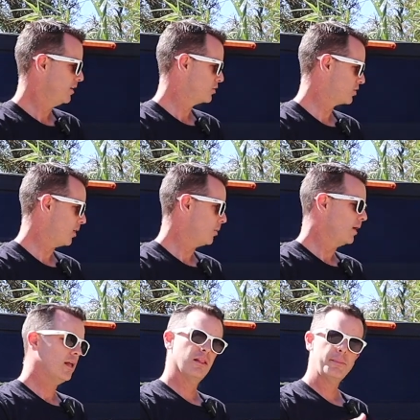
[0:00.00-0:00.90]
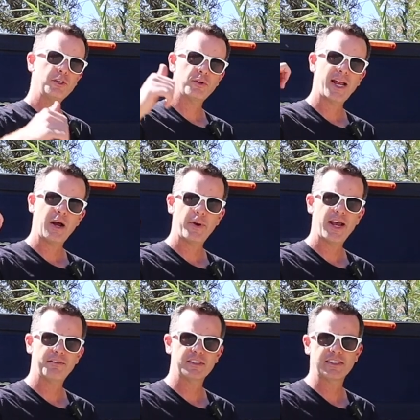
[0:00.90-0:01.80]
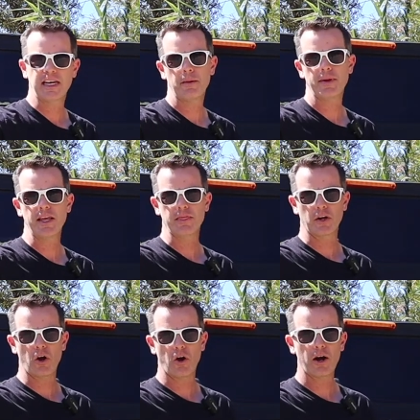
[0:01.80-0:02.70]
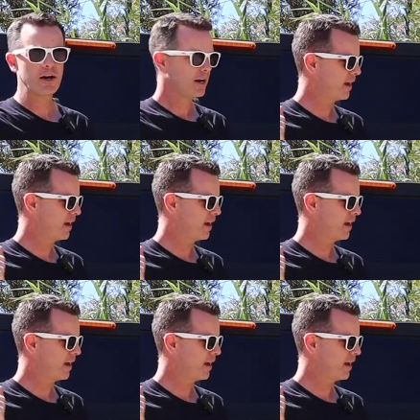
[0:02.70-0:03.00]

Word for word: So let me show you how I have it set up in the car,